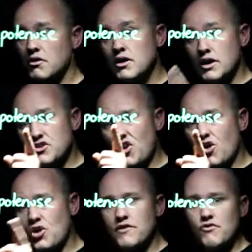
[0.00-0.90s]
It's
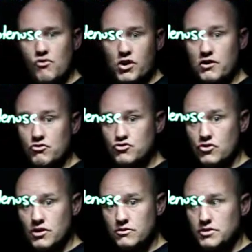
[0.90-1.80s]
only for right angle
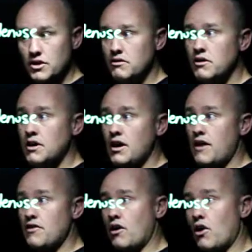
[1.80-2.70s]
triangles though,
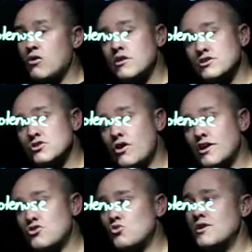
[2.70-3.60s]
and the longest side
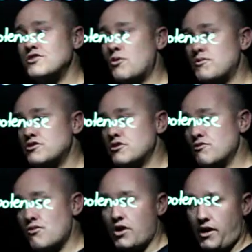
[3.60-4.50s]
is always opposite the
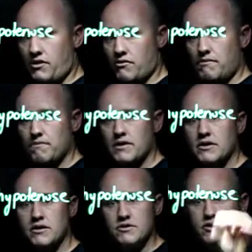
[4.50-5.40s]
right angle.
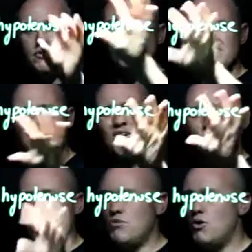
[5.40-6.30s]
So you'll see that
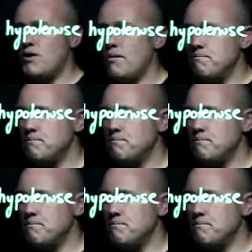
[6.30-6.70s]
word pop up.